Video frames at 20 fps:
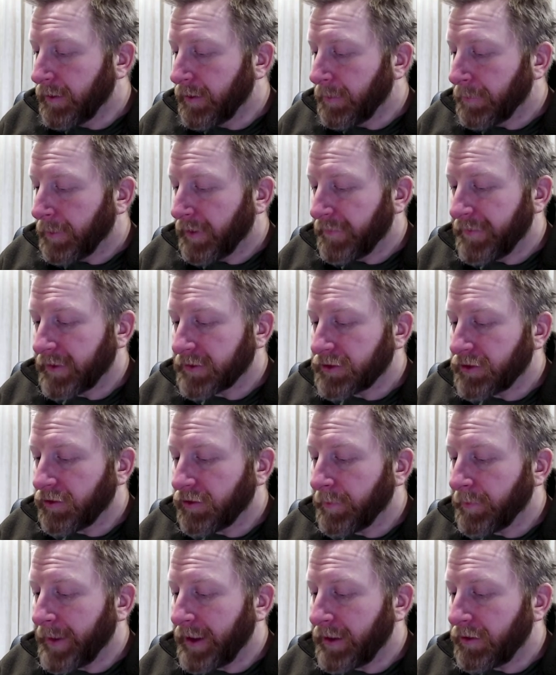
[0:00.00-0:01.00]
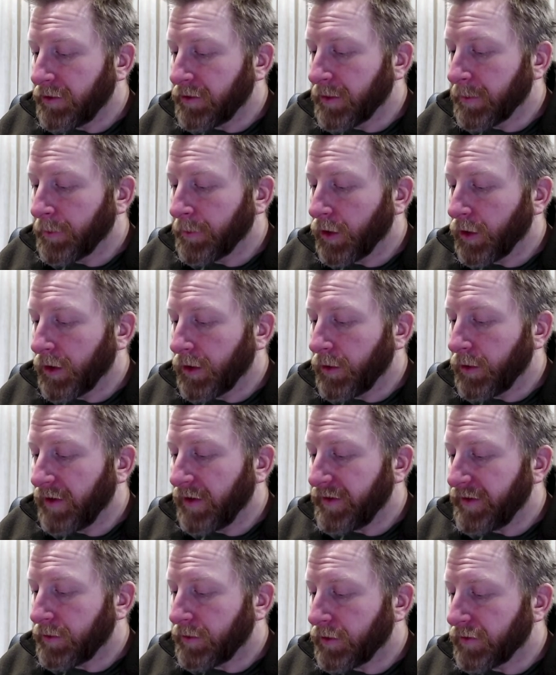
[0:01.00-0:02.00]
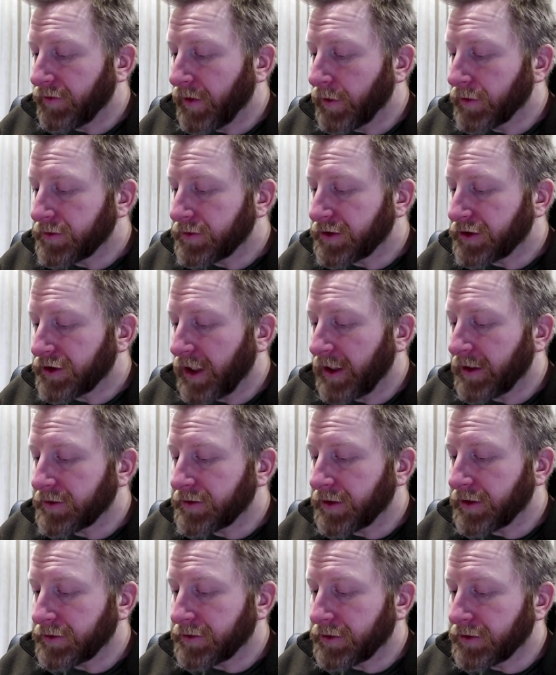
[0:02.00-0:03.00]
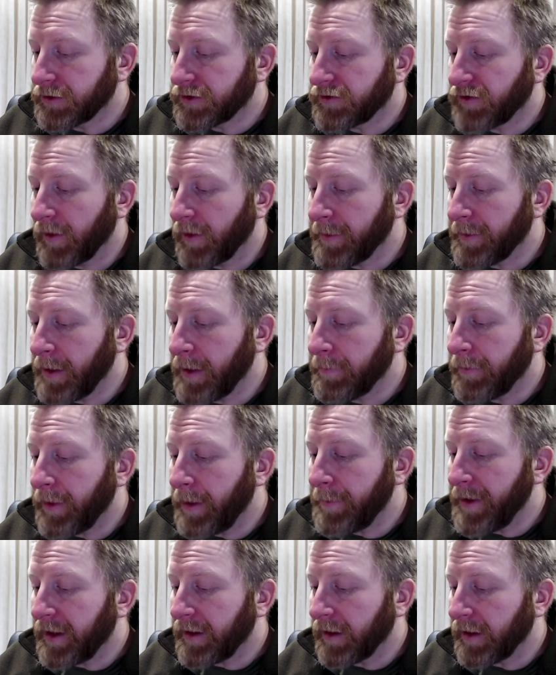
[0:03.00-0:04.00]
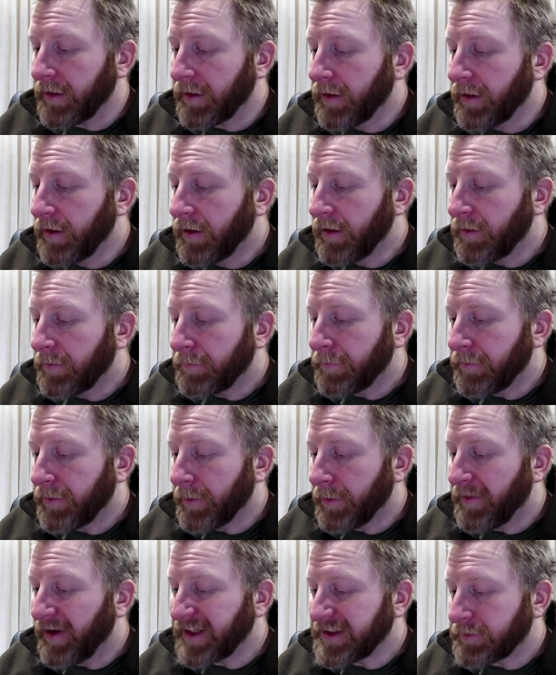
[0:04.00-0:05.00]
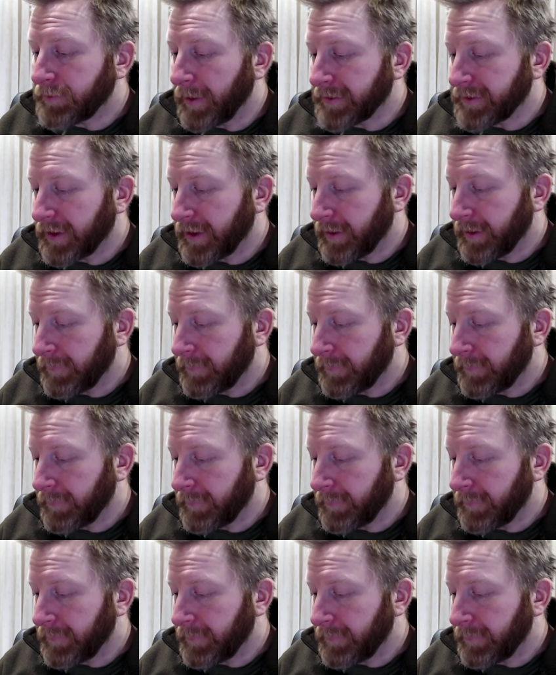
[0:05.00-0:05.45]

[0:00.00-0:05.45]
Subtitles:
But if there should remain two or more who have equal votes, the Senate shall choose from them by ballot the Vice President.